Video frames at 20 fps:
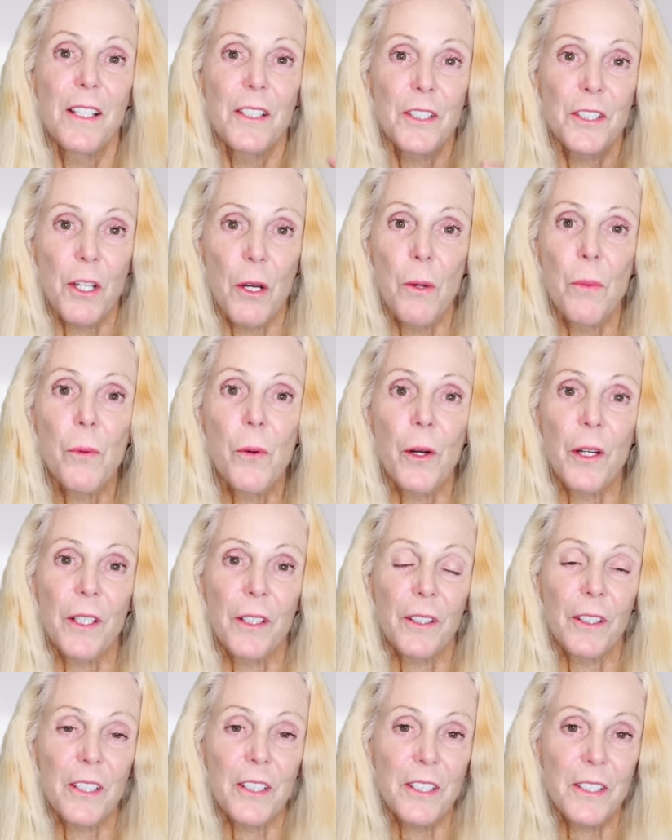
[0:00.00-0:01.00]
So
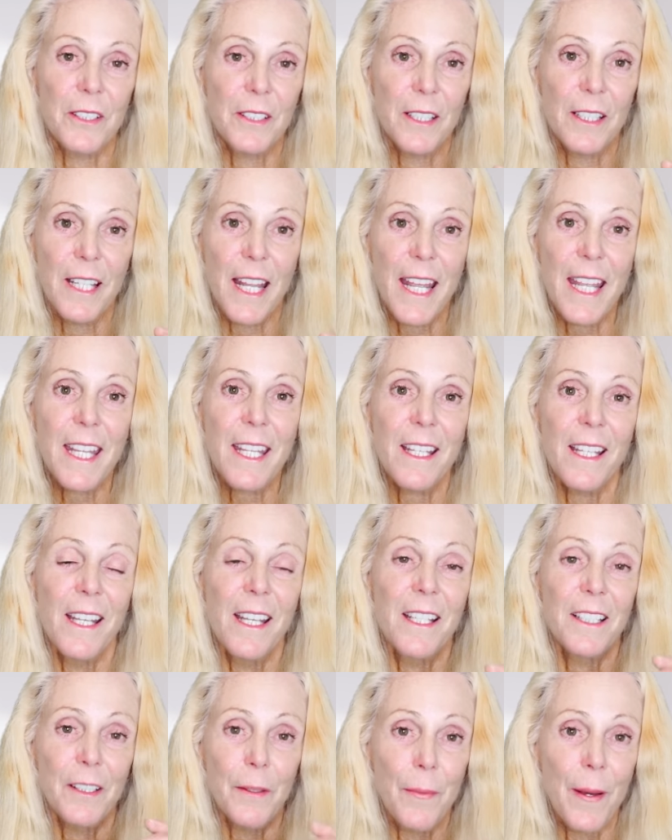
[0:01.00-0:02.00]
important, because today,
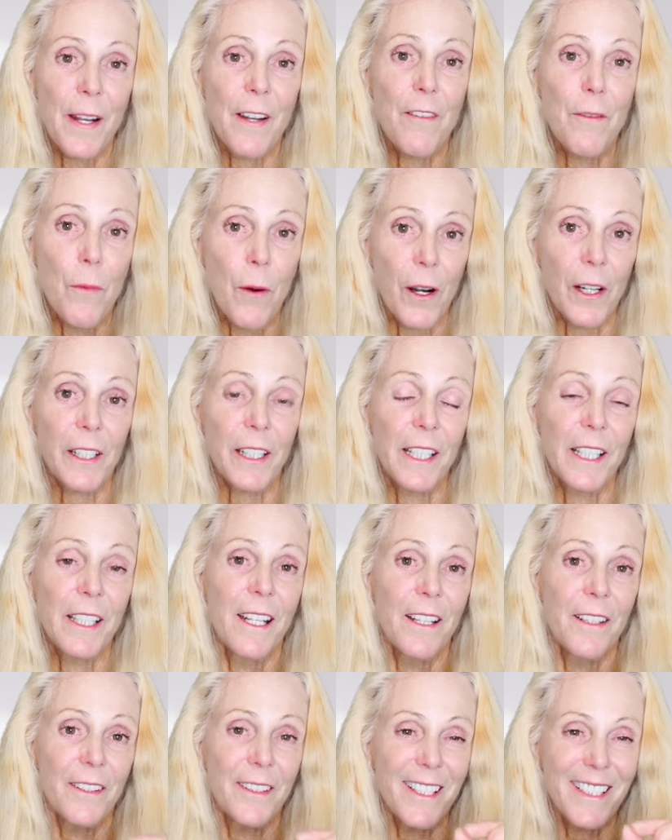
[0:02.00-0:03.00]
competitive market,
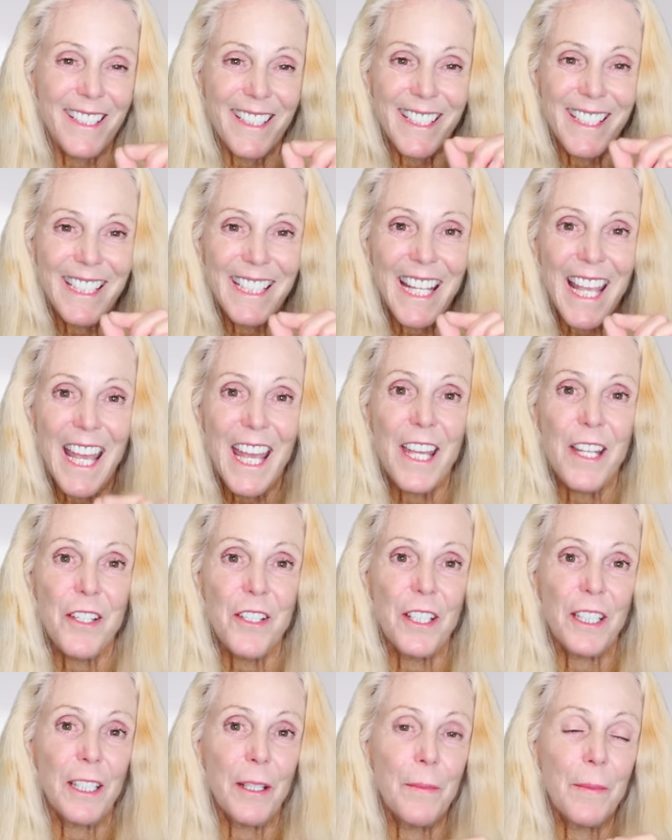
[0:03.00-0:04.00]
this is the
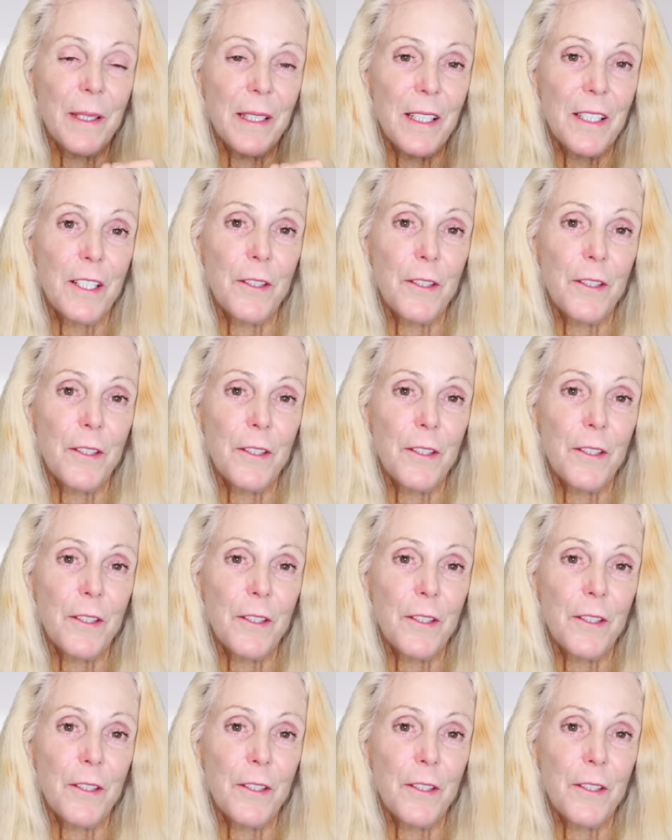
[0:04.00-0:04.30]
edge that can be the